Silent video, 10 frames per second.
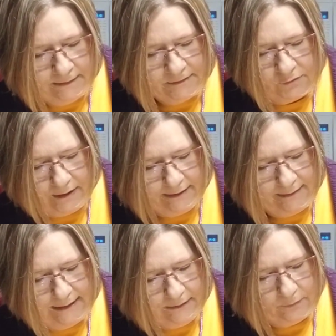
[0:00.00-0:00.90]
So I
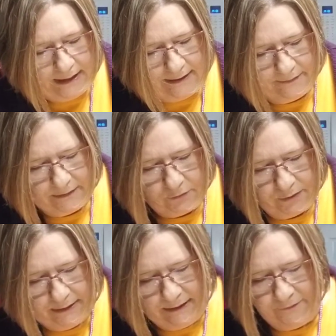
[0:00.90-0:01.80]
think we have it a
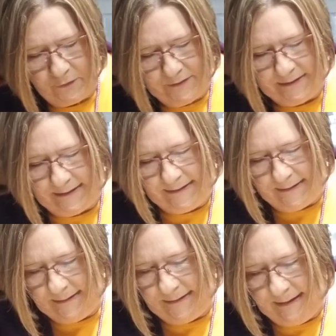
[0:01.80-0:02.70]
good enough
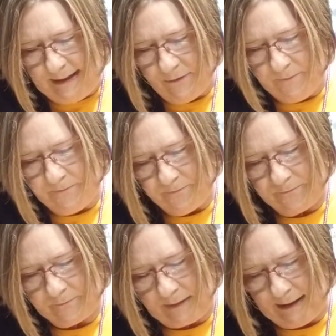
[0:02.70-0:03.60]
consistency now.
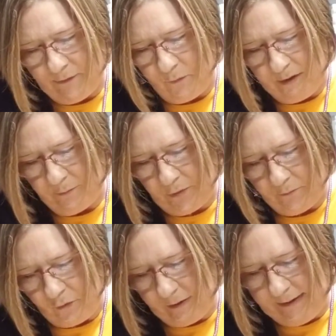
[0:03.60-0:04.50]
I don't want to put
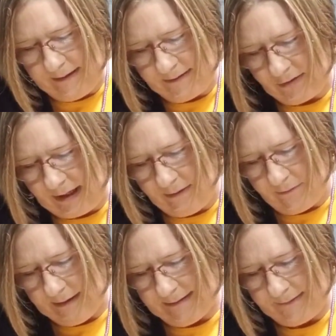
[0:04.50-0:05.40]
more in there,
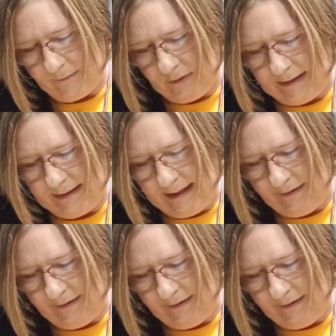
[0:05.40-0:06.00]
otherwise we're gonna have